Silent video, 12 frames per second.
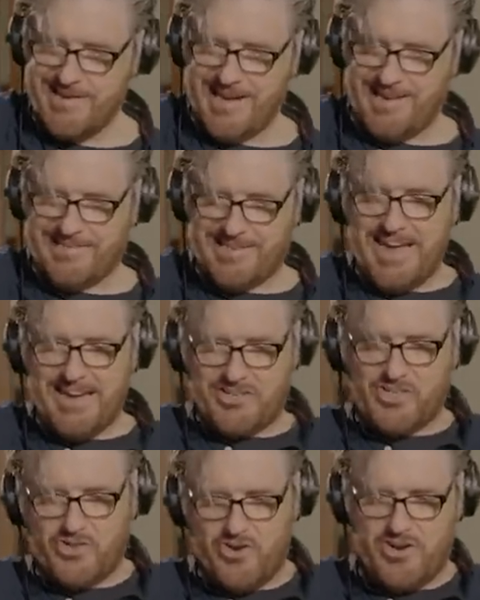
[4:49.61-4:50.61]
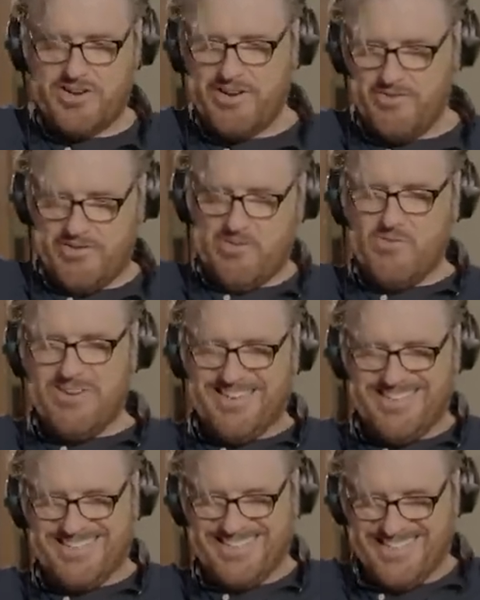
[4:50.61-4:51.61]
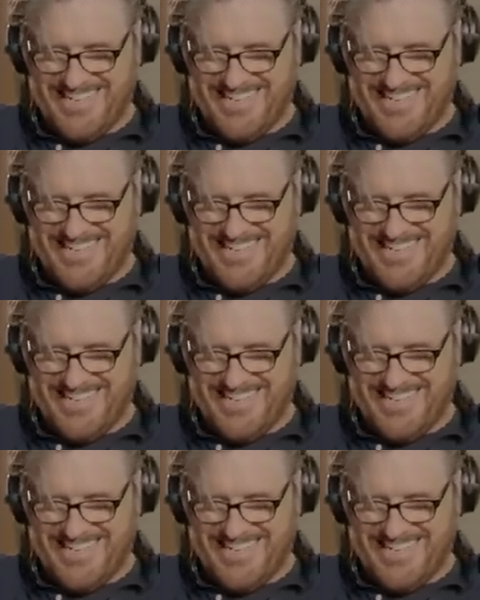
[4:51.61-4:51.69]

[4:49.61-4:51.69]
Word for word: and start sorting out the ones